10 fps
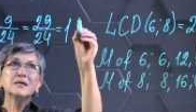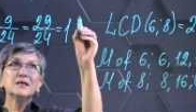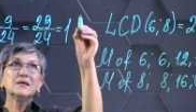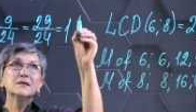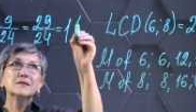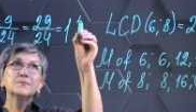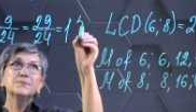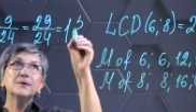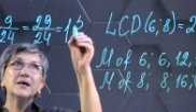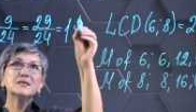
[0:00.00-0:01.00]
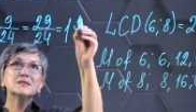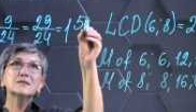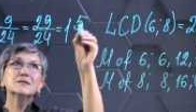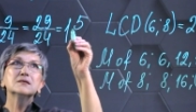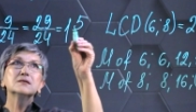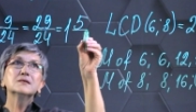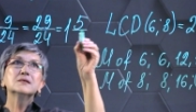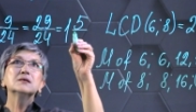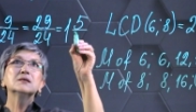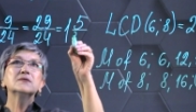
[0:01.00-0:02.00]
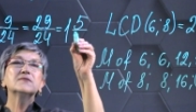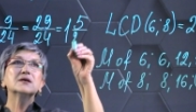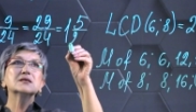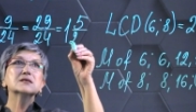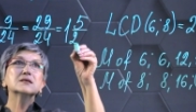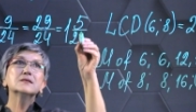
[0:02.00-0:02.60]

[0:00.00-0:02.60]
That is one point five two four.